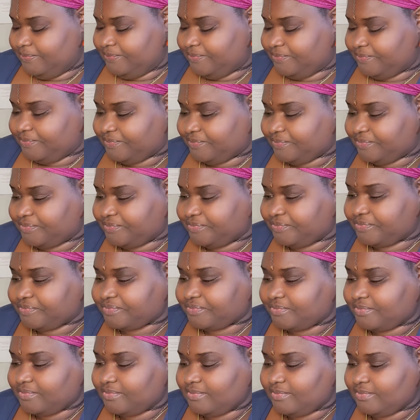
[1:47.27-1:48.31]

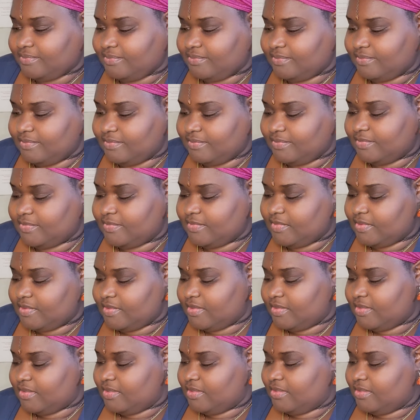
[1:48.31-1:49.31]
Nobody speaks.